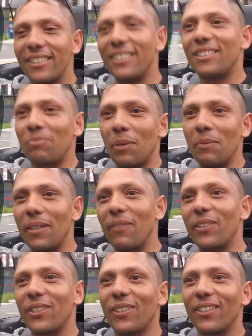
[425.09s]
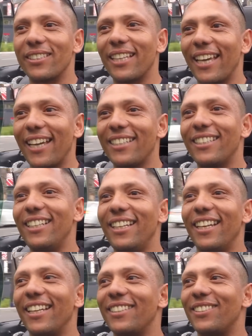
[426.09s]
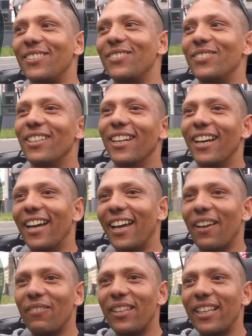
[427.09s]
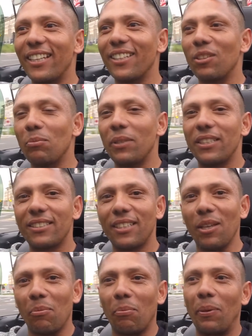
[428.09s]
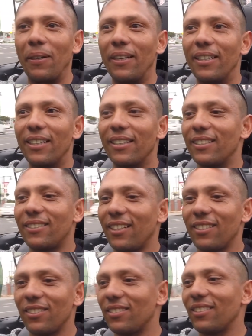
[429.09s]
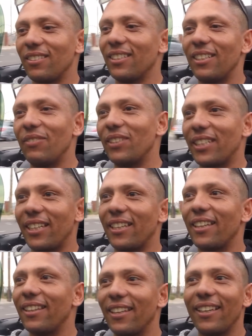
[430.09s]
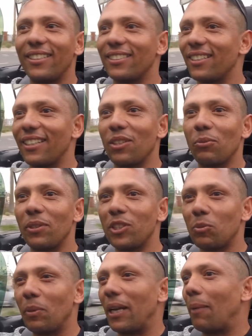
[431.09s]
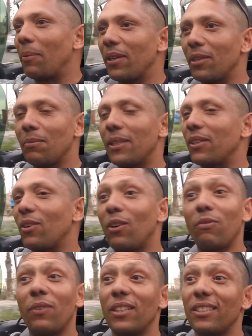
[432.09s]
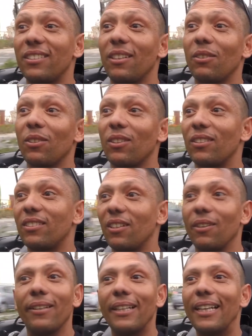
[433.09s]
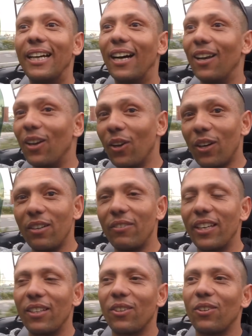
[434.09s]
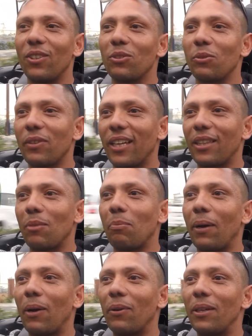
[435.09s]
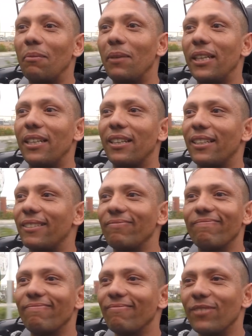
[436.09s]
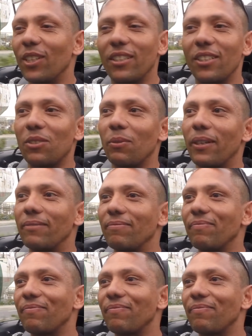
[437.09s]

these BMW cars, they actually let you have that little bit of slip. The traction control didn't even kick in there, it just let the wheel spin up a little bit. The car felt in total control. A lot of other cars will cut the power immediately, not this one.